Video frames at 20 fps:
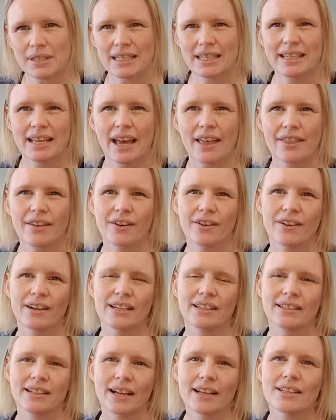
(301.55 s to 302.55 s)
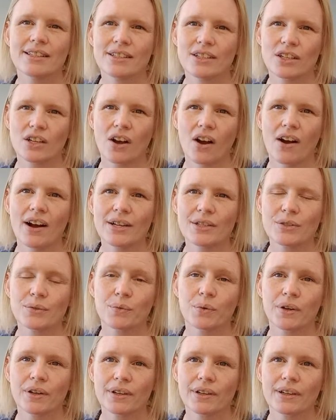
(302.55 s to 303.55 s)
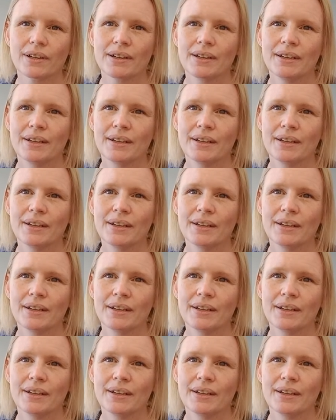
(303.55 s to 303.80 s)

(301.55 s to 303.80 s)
together and does God's work,